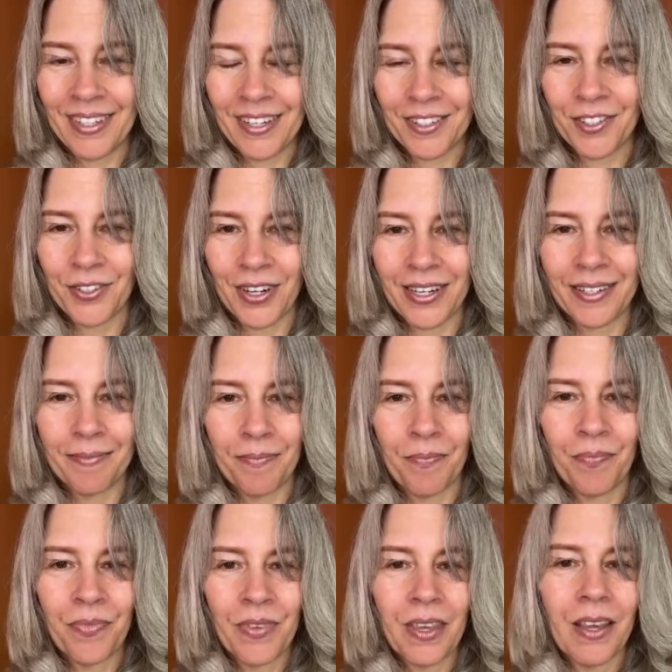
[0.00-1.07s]
That's right.
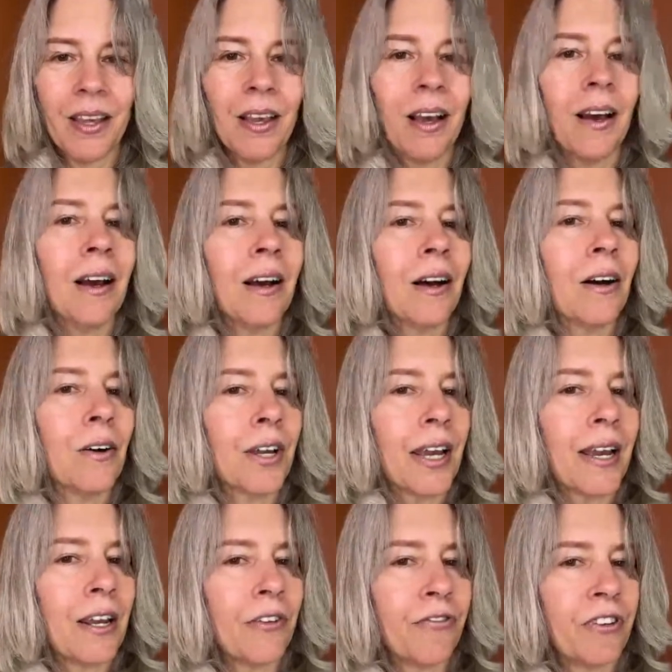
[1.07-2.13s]

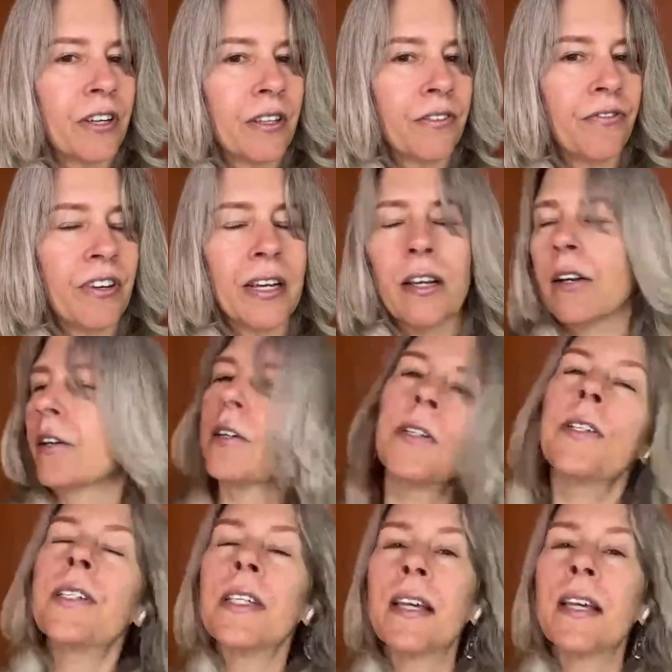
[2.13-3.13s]
Okay, you feel the fingers,